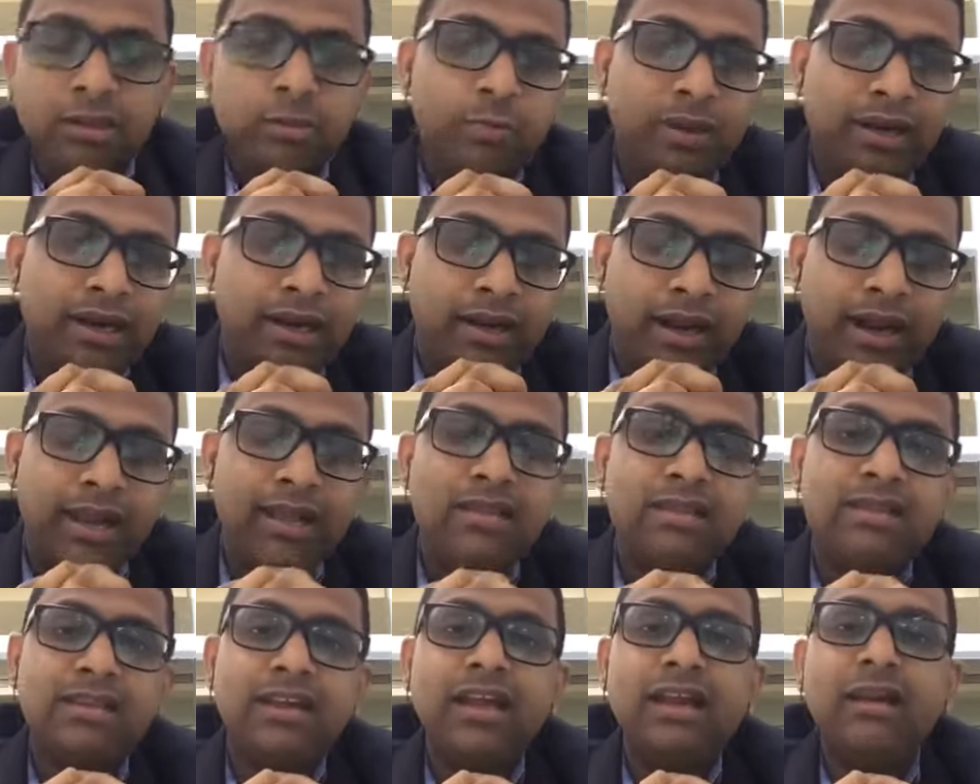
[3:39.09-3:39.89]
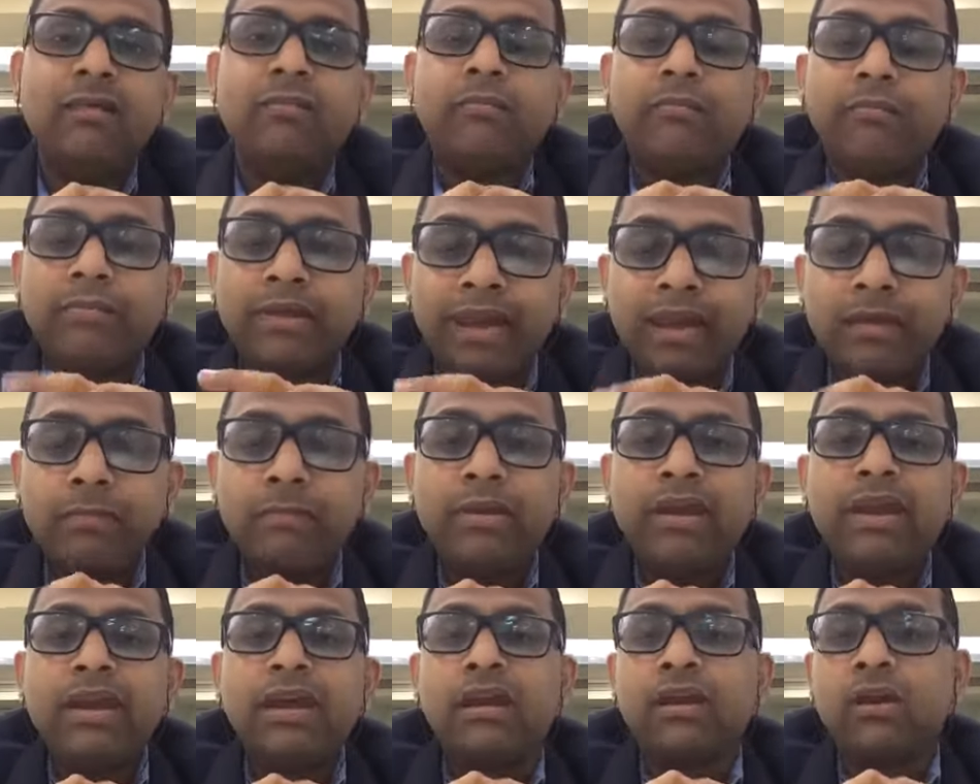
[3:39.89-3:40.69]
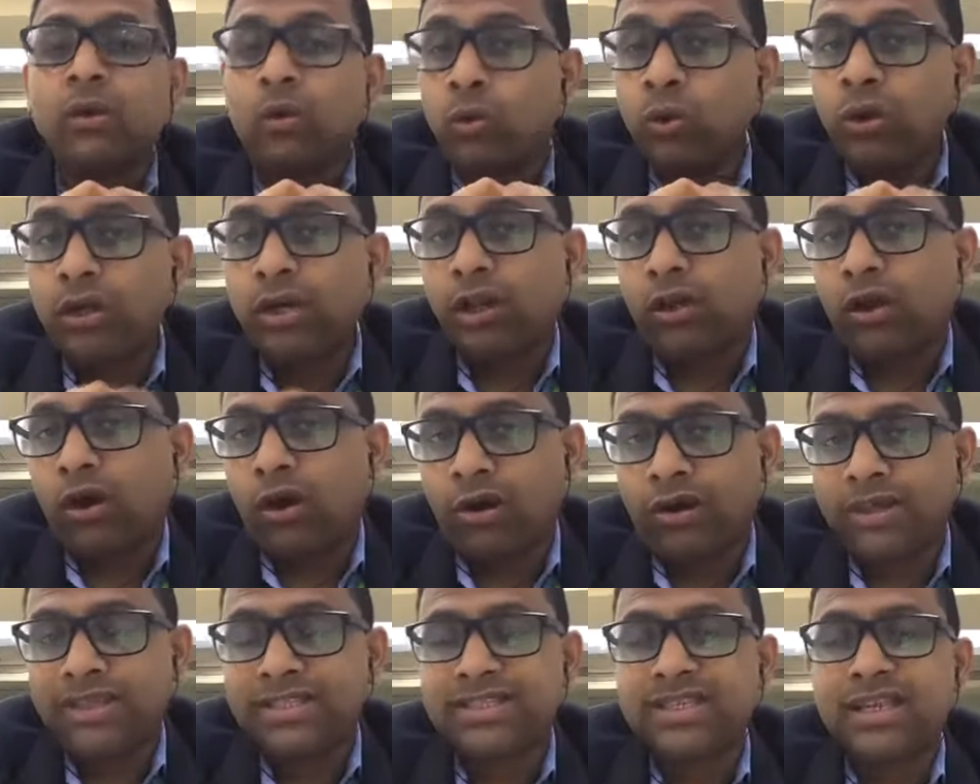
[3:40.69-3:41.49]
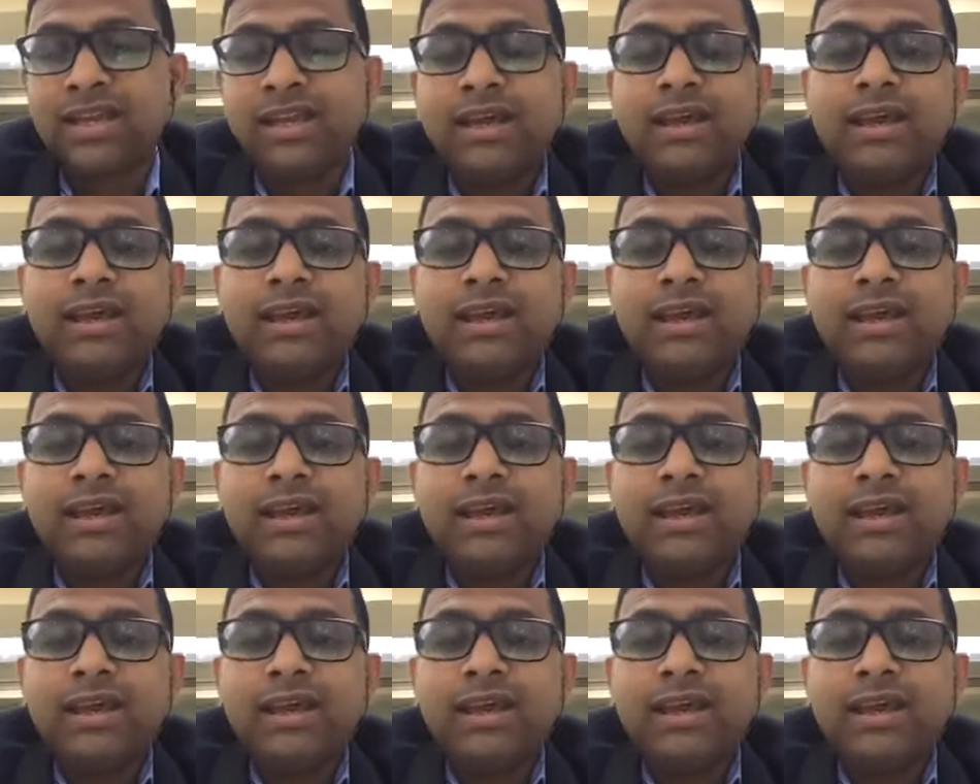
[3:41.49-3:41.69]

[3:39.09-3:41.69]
but dry skin may be a root cause.